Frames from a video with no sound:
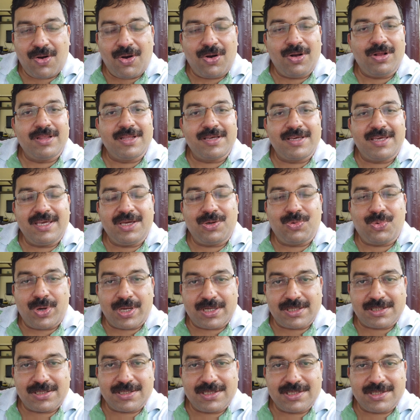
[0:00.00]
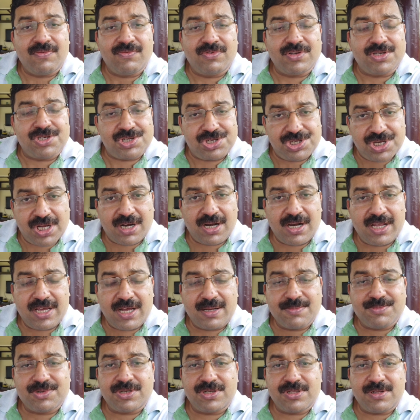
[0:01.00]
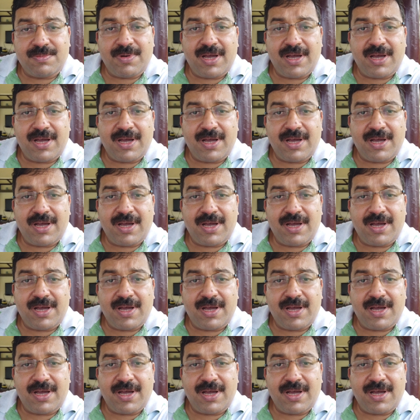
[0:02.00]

all the key questions which generally comes into